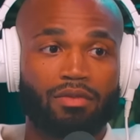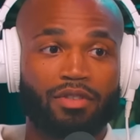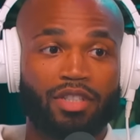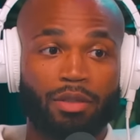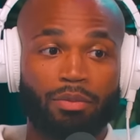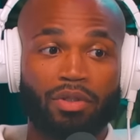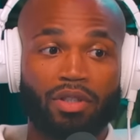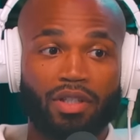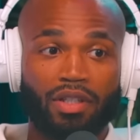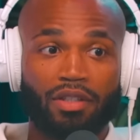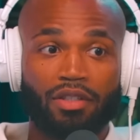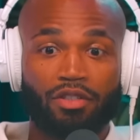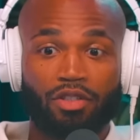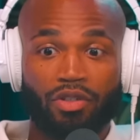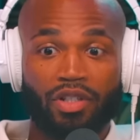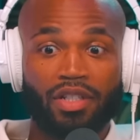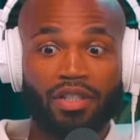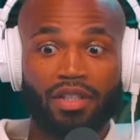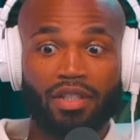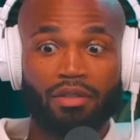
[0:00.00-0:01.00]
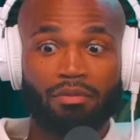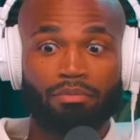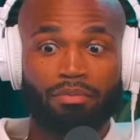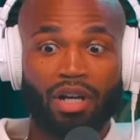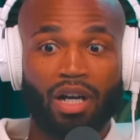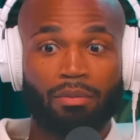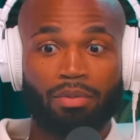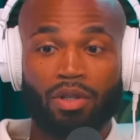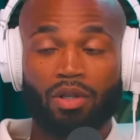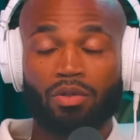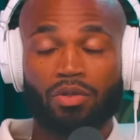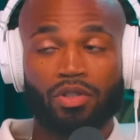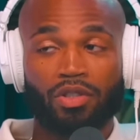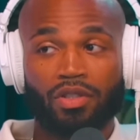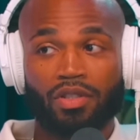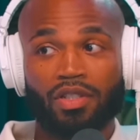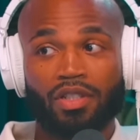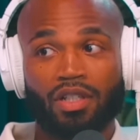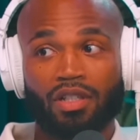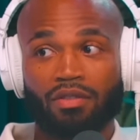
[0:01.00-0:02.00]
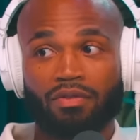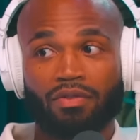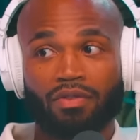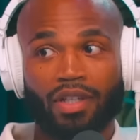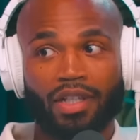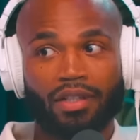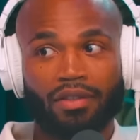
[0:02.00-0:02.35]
typically the trendy pop culture stuff, mm -hmm.